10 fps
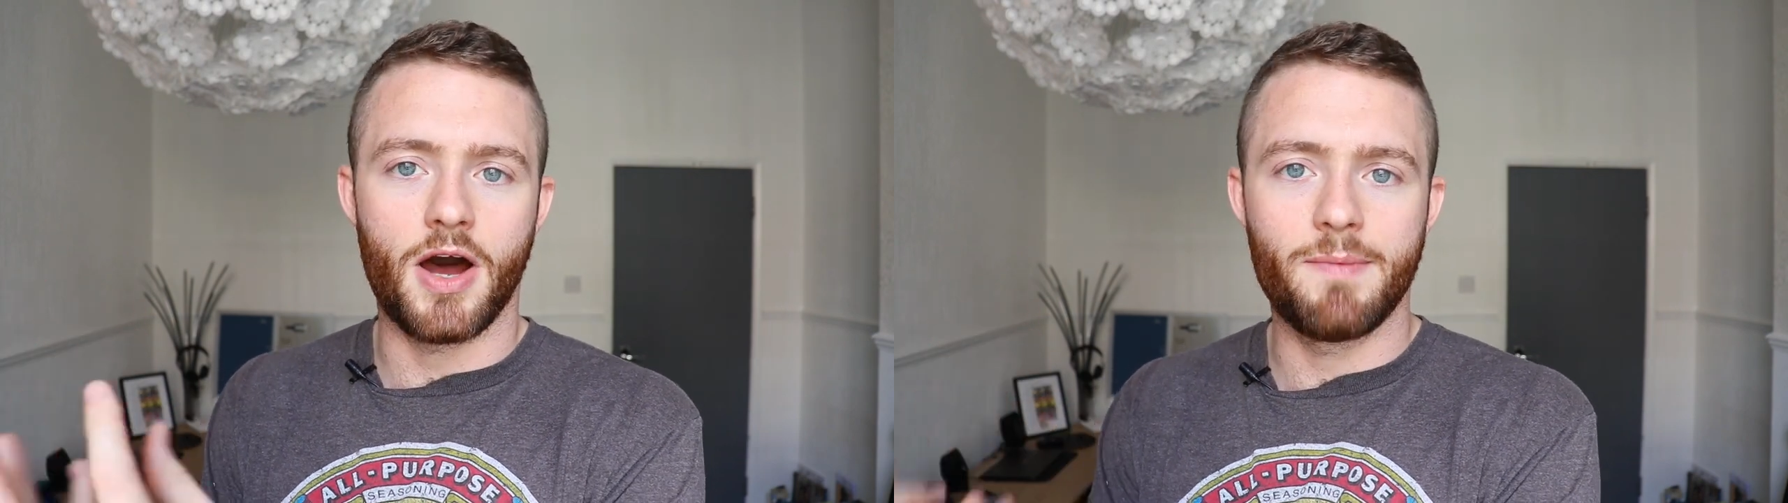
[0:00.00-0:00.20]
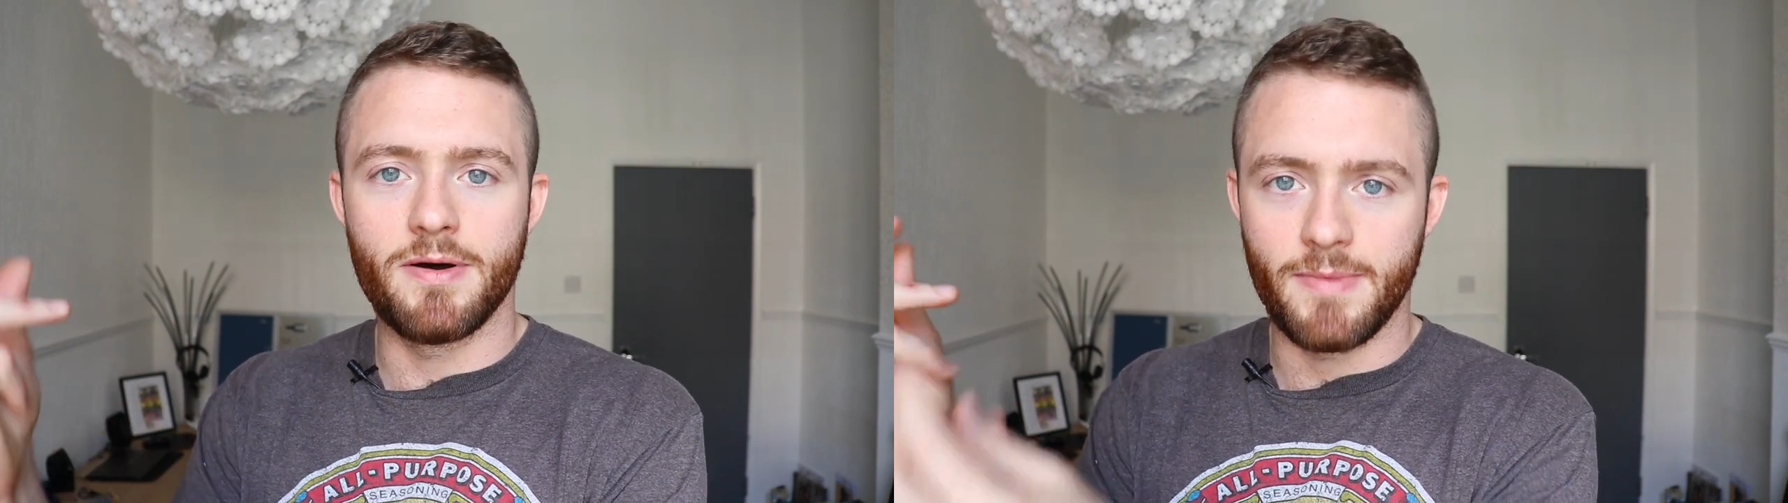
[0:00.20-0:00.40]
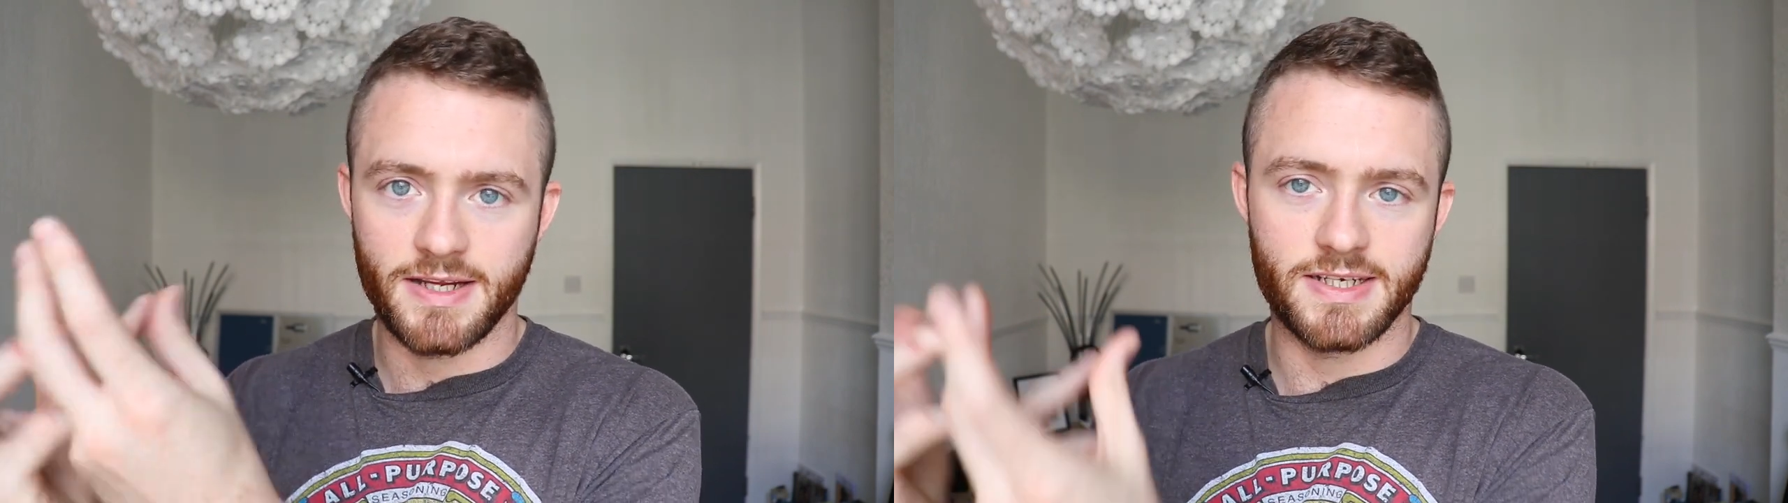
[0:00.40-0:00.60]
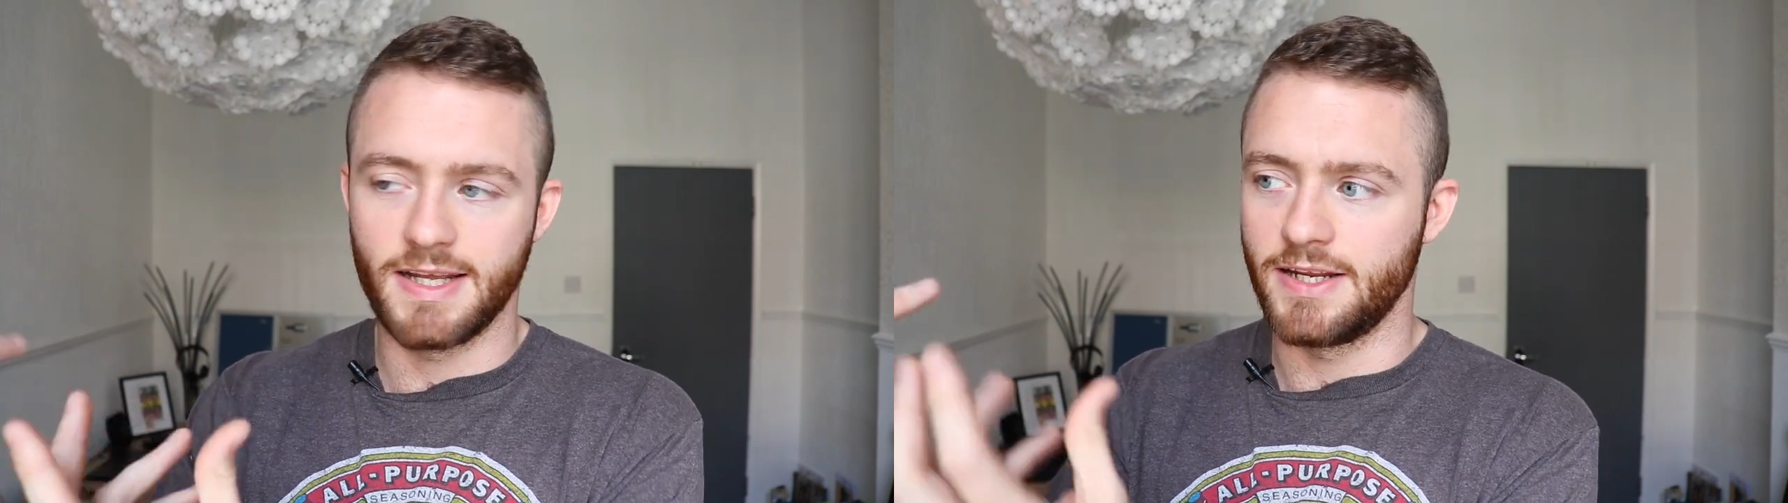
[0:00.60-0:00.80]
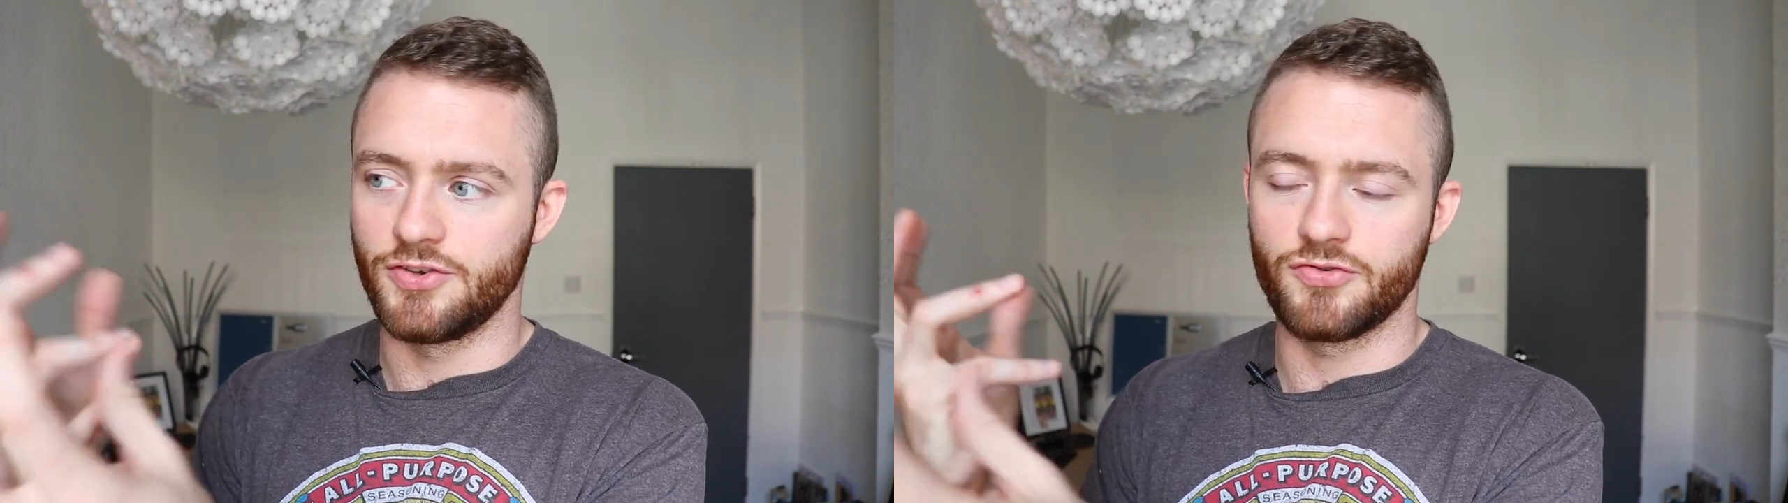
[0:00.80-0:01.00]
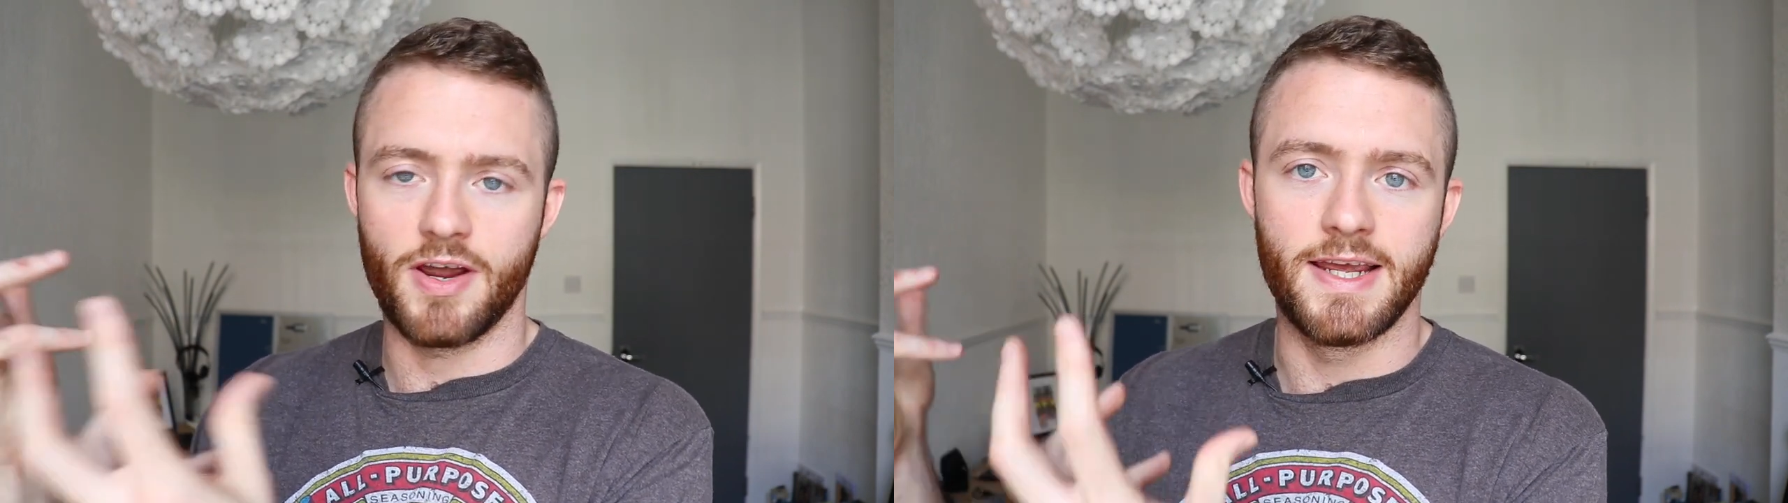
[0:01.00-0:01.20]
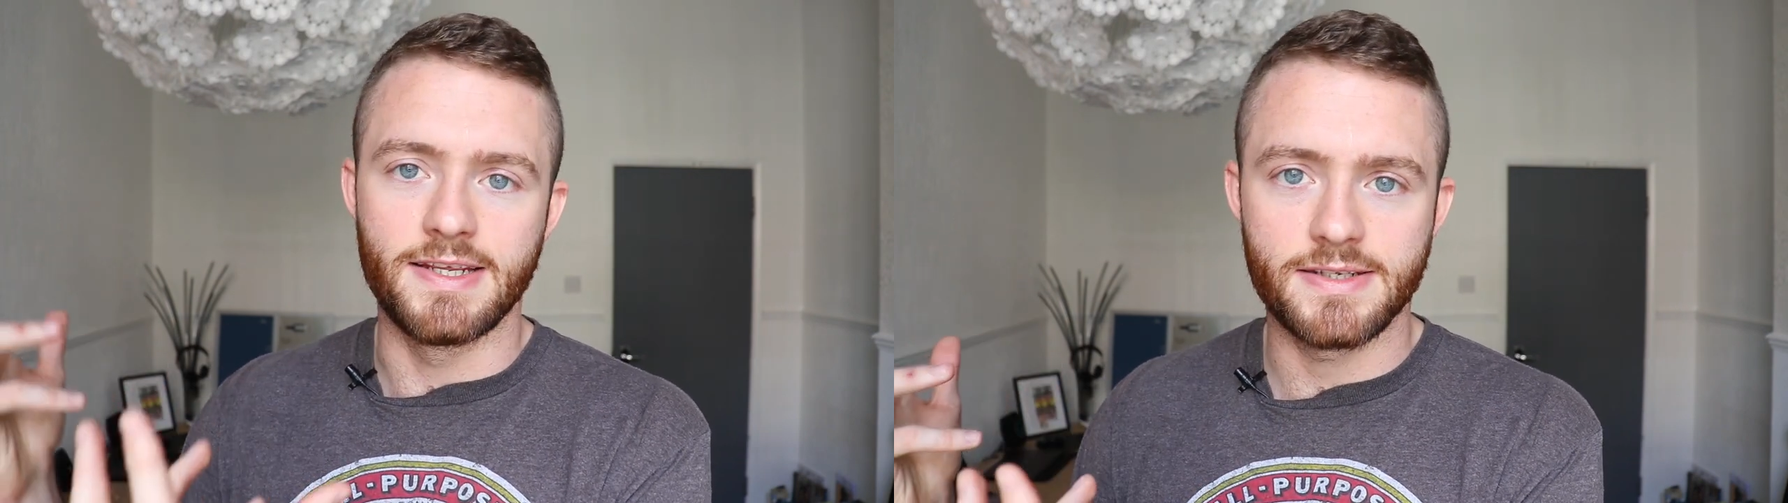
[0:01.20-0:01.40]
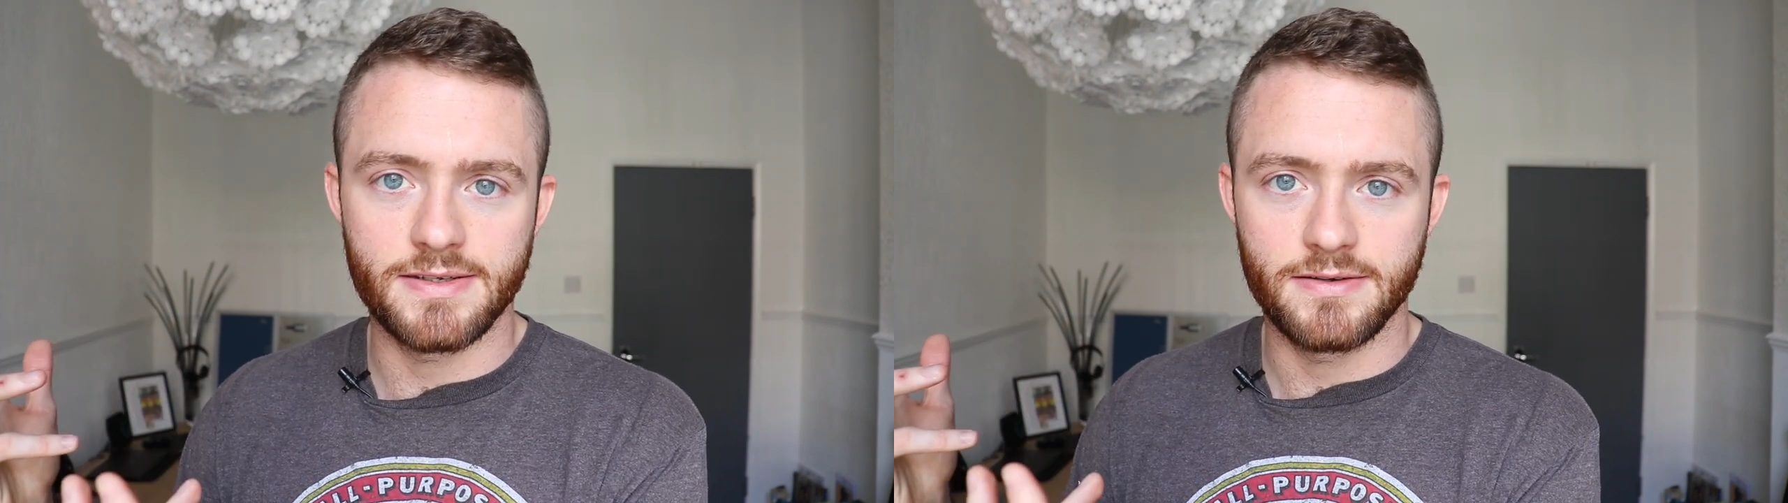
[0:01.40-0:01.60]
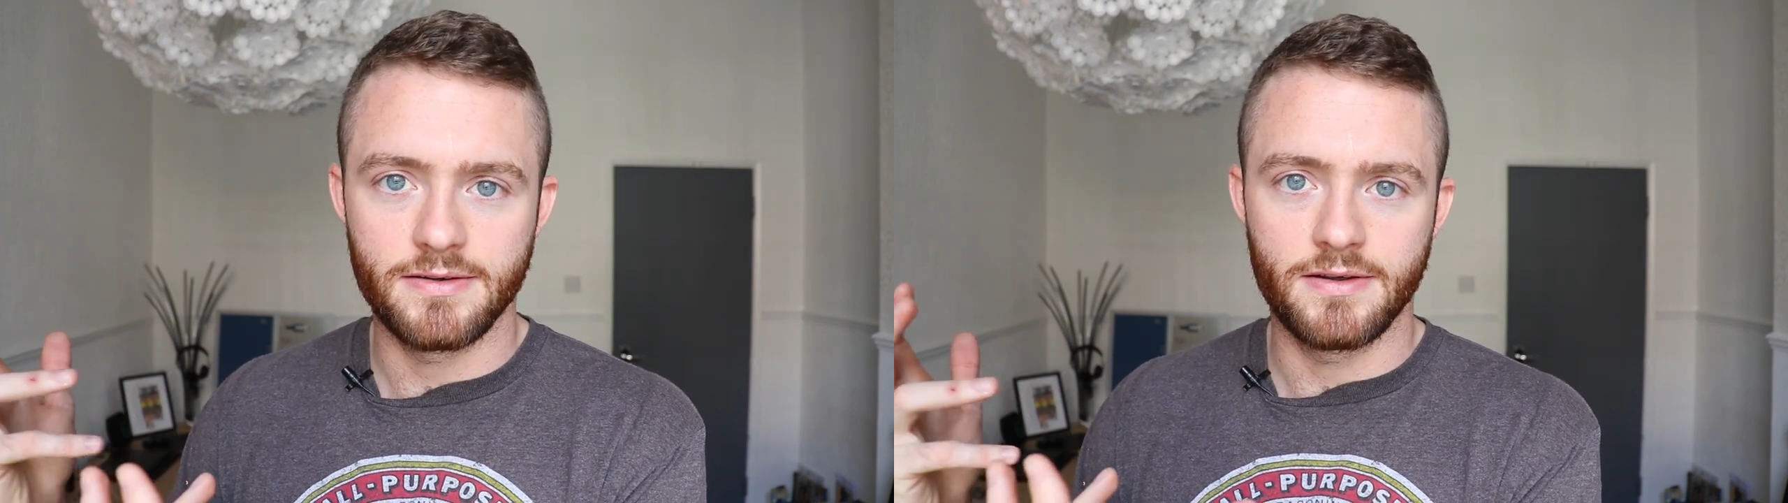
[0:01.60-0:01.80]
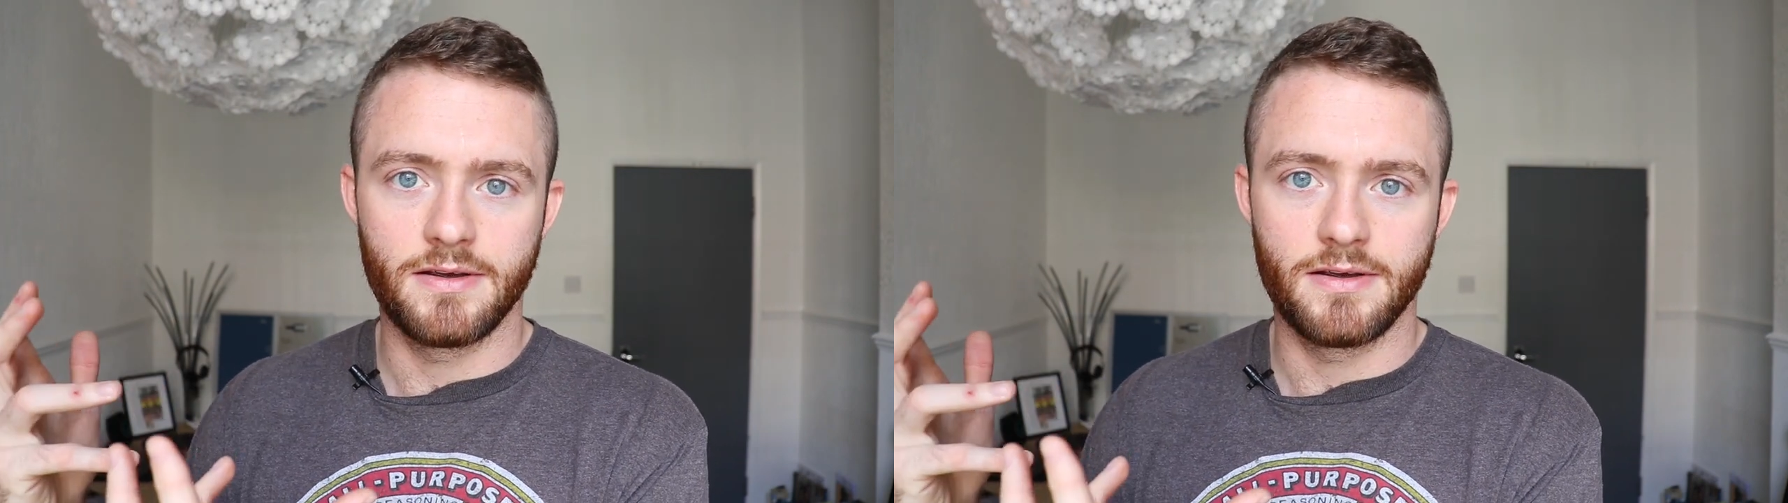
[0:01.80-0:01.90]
hyper-masculine traits,